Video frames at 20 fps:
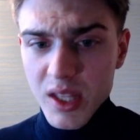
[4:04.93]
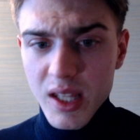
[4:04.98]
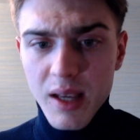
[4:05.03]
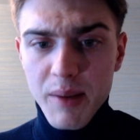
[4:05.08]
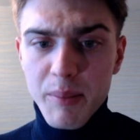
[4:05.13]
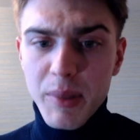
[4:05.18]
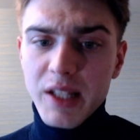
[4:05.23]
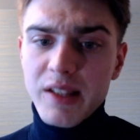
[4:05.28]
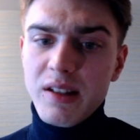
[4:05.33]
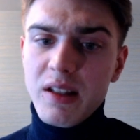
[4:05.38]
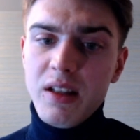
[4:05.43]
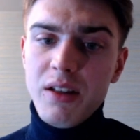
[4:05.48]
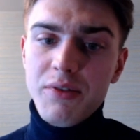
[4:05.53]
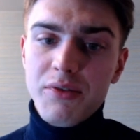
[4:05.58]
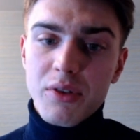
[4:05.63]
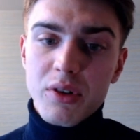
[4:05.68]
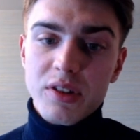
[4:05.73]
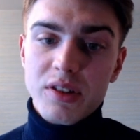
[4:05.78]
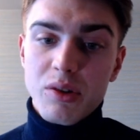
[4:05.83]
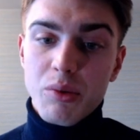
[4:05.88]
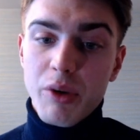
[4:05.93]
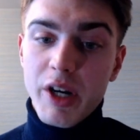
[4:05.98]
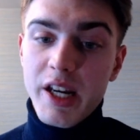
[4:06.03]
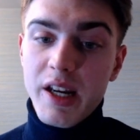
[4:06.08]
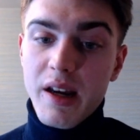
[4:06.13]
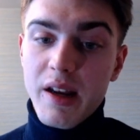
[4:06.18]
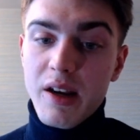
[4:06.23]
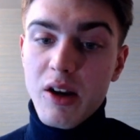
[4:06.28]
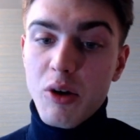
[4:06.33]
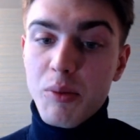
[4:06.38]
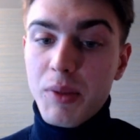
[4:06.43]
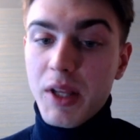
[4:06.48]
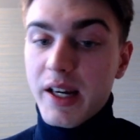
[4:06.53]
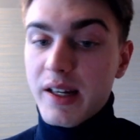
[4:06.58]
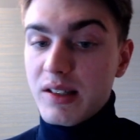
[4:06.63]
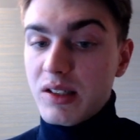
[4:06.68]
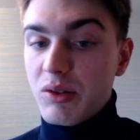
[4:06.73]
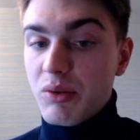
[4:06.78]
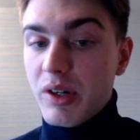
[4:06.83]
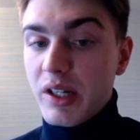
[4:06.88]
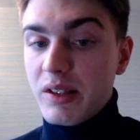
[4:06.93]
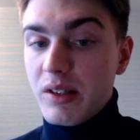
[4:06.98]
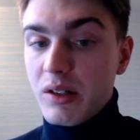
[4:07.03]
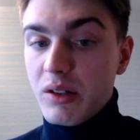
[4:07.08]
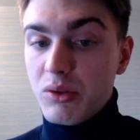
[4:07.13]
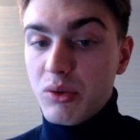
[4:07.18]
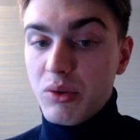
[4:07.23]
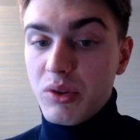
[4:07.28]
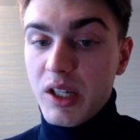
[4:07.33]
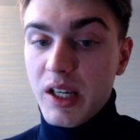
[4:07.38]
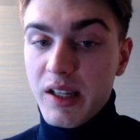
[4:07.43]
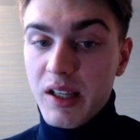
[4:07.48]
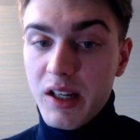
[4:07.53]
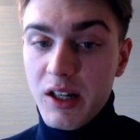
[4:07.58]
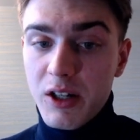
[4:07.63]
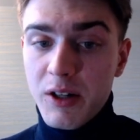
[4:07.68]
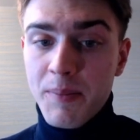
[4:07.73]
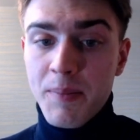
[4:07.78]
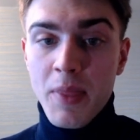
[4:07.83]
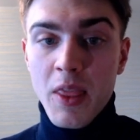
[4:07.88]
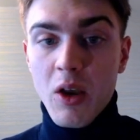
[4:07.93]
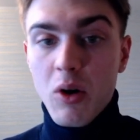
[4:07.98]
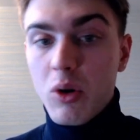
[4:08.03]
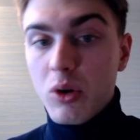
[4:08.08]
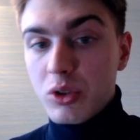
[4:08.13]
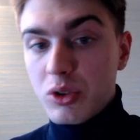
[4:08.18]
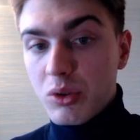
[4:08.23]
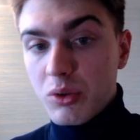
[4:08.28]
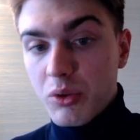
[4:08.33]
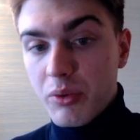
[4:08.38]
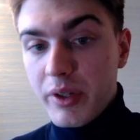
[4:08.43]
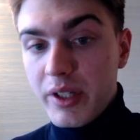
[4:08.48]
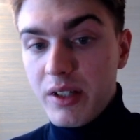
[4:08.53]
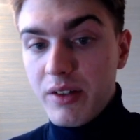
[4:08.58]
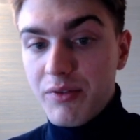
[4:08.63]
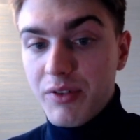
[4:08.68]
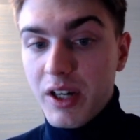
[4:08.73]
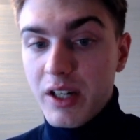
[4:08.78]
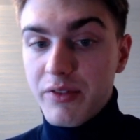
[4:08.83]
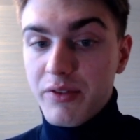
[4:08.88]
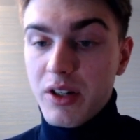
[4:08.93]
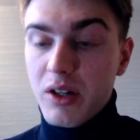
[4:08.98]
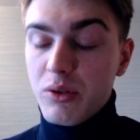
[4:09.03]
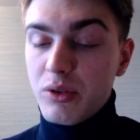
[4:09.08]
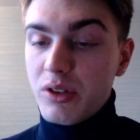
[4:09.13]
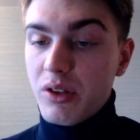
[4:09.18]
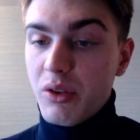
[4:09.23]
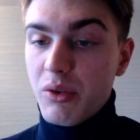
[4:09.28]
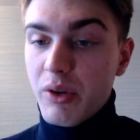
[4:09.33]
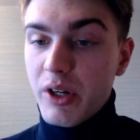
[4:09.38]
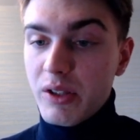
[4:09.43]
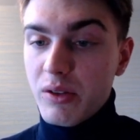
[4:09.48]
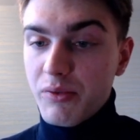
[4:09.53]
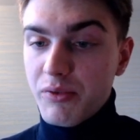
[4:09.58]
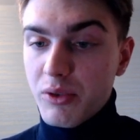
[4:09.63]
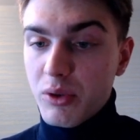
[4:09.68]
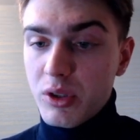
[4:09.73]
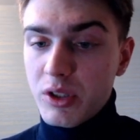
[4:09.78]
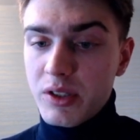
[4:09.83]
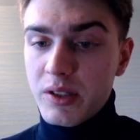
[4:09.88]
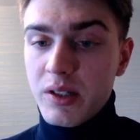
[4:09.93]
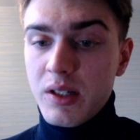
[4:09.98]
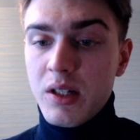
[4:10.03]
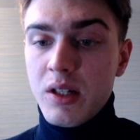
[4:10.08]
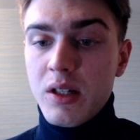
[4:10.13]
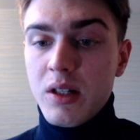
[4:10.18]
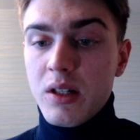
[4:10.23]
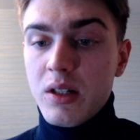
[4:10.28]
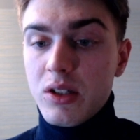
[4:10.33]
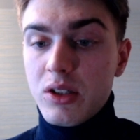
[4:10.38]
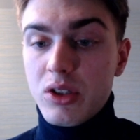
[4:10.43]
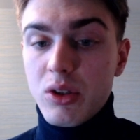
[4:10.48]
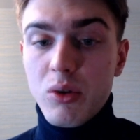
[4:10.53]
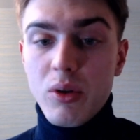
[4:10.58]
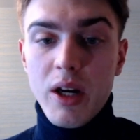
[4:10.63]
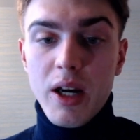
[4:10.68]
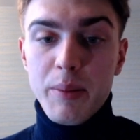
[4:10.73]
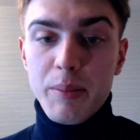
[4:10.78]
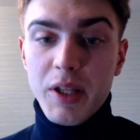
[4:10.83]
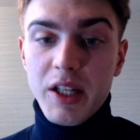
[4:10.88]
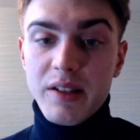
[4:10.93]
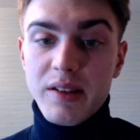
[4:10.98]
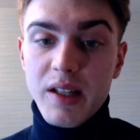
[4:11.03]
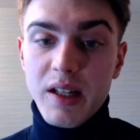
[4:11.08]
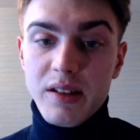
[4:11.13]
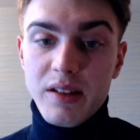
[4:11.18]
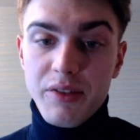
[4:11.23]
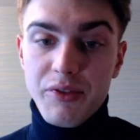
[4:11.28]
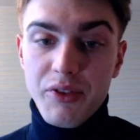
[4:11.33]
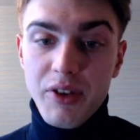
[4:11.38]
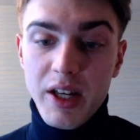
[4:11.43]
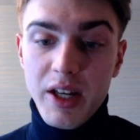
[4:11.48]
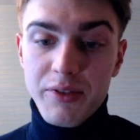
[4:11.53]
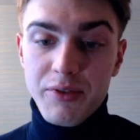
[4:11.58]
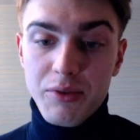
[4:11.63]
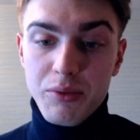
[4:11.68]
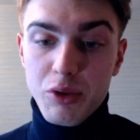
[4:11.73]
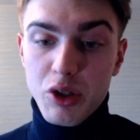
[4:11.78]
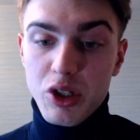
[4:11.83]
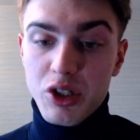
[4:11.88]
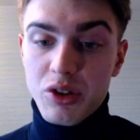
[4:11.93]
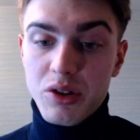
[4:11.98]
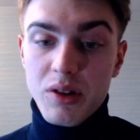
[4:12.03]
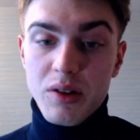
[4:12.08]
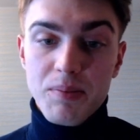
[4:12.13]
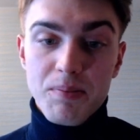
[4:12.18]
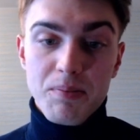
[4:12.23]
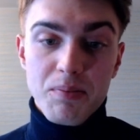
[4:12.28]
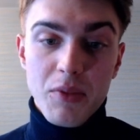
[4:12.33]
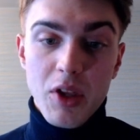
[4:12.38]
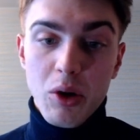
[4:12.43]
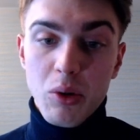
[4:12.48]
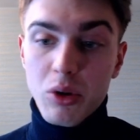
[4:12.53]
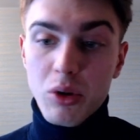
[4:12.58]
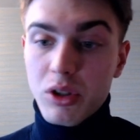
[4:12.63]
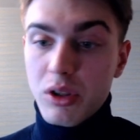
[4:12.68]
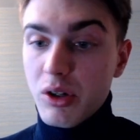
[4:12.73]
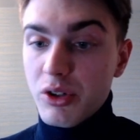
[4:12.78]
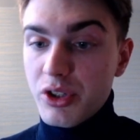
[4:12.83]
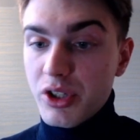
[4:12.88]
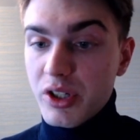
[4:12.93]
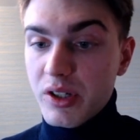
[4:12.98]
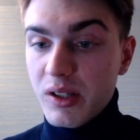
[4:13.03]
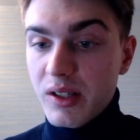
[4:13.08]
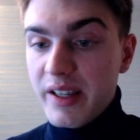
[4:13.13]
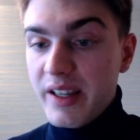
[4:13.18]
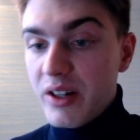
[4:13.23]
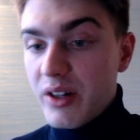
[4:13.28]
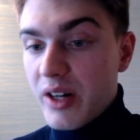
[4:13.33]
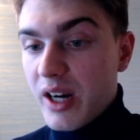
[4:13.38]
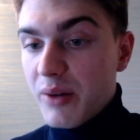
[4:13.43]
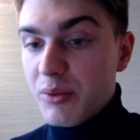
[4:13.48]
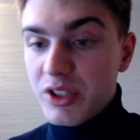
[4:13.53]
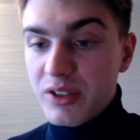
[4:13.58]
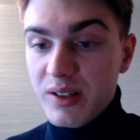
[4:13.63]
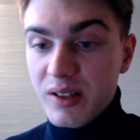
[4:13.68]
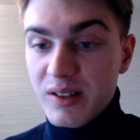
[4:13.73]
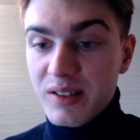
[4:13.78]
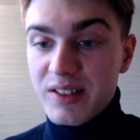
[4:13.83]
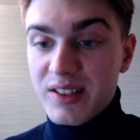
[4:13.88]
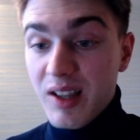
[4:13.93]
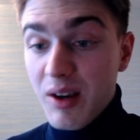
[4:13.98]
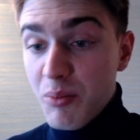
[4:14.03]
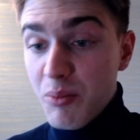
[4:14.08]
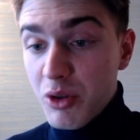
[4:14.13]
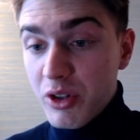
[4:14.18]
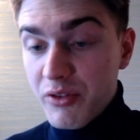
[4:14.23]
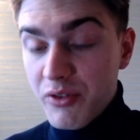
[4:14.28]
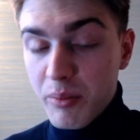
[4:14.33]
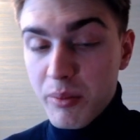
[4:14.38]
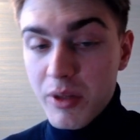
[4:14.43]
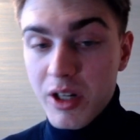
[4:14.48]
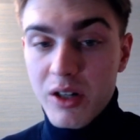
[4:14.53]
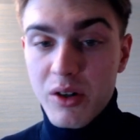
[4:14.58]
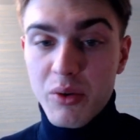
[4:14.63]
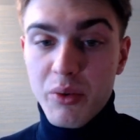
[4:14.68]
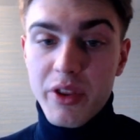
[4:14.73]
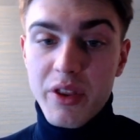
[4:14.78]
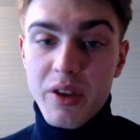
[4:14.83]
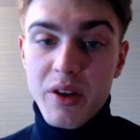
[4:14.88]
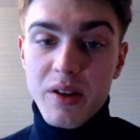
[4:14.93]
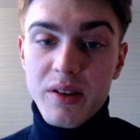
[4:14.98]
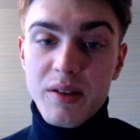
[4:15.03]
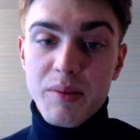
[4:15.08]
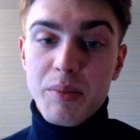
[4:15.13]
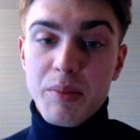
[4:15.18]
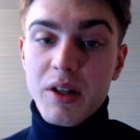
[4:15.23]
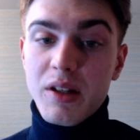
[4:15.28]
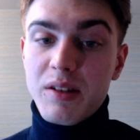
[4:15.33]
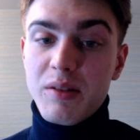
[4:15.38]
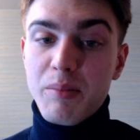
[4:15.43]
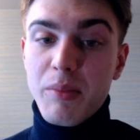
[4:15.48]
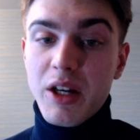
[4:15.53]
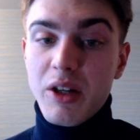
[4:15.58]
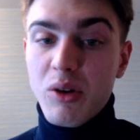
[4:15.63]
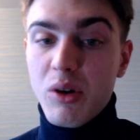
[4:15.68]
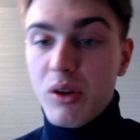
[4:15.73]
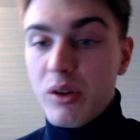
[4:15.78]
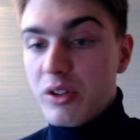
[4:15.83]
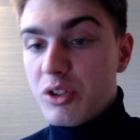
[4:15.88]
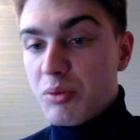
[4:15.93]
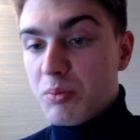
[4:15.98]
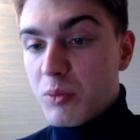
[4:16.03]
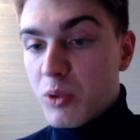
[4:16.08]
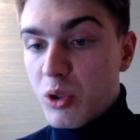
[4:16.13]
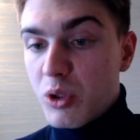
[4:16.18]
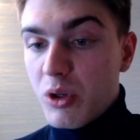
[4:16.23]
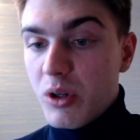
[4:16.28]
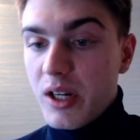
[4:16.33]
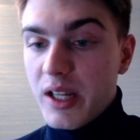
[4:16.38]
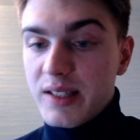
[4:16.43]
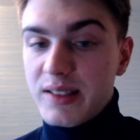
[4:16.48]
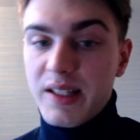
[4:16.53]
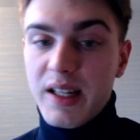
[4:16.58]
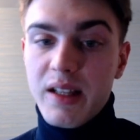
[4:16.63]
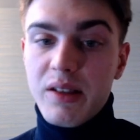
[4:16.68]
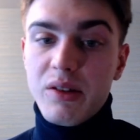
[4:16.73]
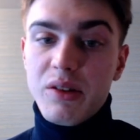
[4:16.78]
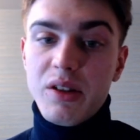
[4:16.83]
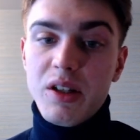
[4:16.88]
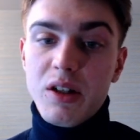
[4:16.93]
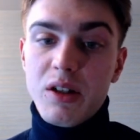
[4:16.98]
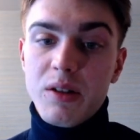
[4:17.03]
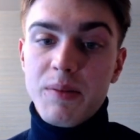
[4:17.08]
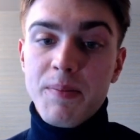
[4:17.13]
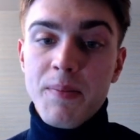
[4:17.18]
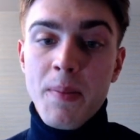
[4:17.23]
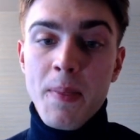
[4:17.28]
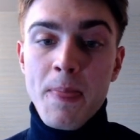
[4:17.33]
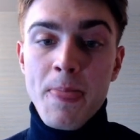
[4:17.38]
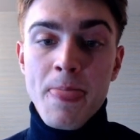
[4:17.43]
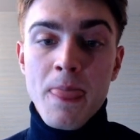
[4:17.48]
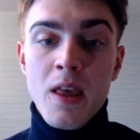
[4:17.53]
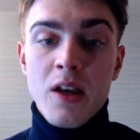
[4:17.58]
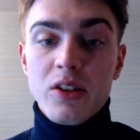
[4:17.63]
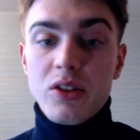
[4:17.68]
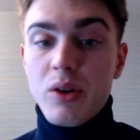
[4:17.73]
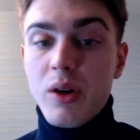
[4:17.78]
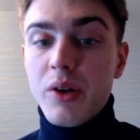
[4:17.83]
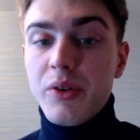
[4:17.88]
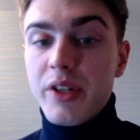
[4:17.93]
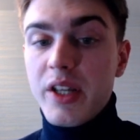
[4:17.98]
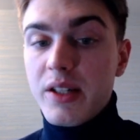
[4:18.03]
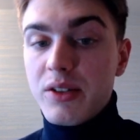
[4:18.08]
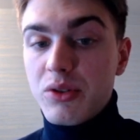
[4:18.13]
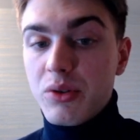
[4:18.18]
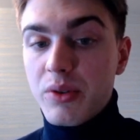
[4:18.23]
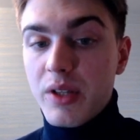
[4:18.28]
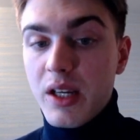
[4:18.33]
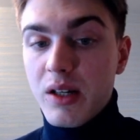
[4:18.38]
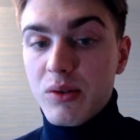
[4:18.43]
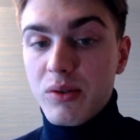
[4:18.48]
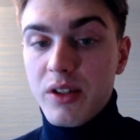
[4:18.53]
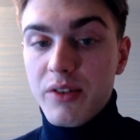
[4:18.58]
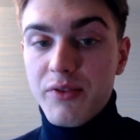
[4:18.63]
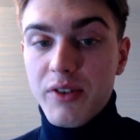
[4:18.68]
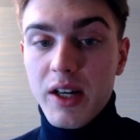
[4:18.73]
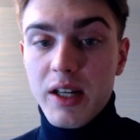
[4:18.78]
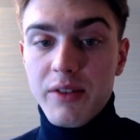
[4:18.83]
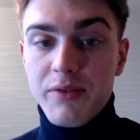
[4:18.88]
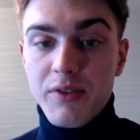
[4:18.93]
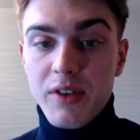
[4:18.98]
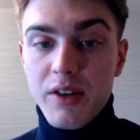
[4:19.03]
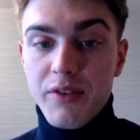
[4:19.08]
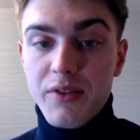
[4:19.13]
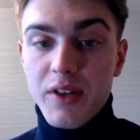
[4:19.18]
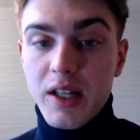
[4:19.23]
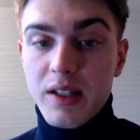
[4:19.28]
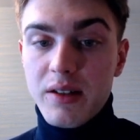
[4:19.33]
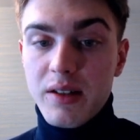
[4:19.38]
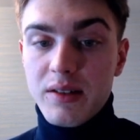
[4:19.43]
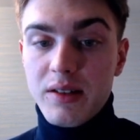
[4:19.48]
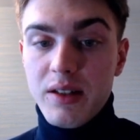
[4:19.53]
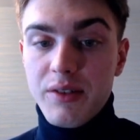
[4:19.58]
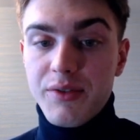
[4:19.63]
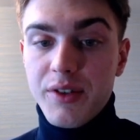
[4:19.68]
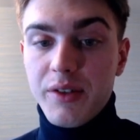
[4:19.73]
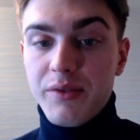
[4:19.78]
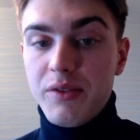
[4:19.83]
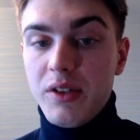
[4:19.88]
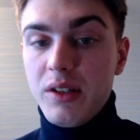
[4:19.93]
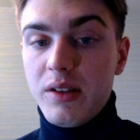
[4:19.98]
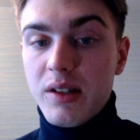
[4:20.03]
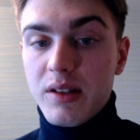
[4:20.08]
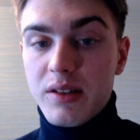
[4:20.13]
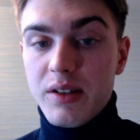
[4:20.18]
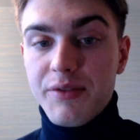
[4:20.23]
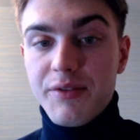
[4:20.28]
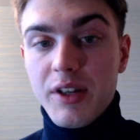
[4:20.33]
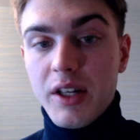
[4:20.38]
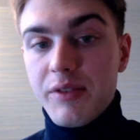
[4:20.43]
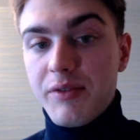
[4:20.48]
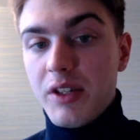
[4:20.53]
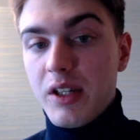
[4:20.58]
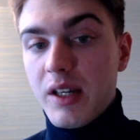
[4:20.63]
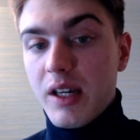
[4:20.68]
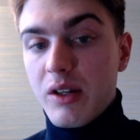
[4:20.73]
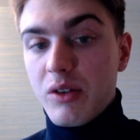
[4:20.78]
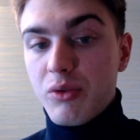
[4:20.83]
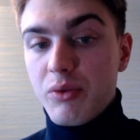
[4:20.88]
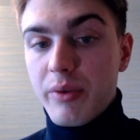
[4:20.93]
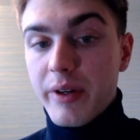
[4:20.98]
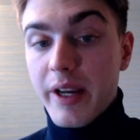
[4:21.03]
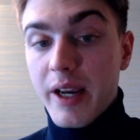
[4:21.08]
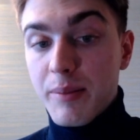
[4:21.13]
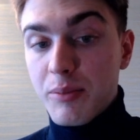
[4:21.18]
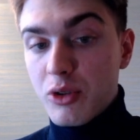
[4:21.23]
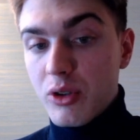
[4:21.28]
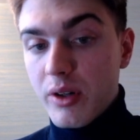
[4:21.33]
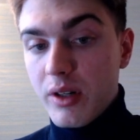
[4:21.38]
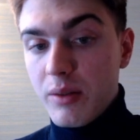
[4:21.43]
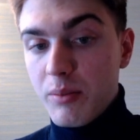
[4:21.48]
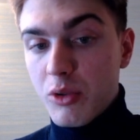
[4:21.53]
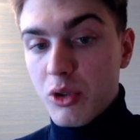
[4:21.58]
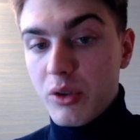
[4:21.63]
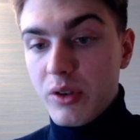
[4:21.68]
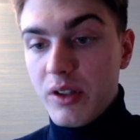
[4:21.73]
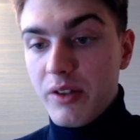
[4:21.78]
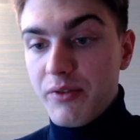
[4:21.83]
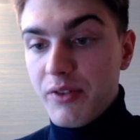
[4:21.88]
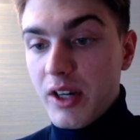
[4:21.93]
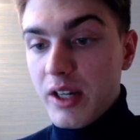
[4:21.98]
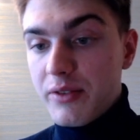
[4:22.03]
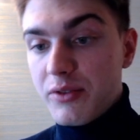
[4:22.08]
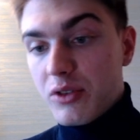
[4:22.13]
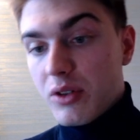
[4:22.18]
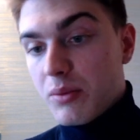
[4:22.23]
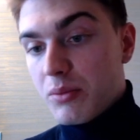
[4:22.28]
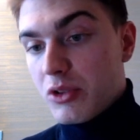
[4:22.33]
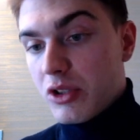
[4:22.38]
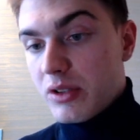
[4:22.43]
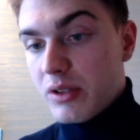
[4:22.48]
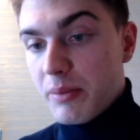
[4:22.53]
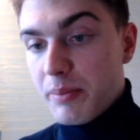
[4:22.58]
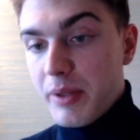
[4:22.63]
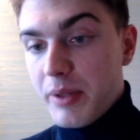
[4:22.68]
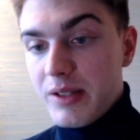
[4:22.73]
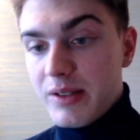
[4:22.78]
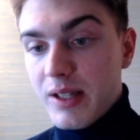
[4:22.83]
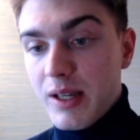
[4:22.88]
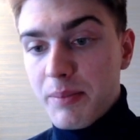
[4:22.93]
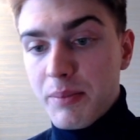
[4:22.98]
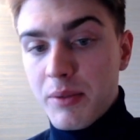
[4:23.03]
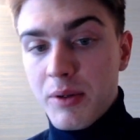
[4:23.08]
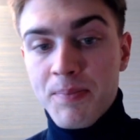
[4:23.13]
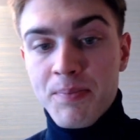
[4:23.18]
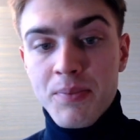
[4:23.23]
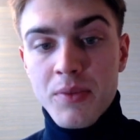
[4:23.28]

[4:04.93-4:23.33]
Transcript: But e4 is the way, and now black is threatening to take here. Also the queen d5 now is a threat, of course. So I played knight e5, which looked logical here. I was still somewhat familiar with it, but my knowledge more or less ended here. So now he has to take on d5. If knight takes e5, d takes e5, he cannot recapture anymore on d5, so I'm just a piece up.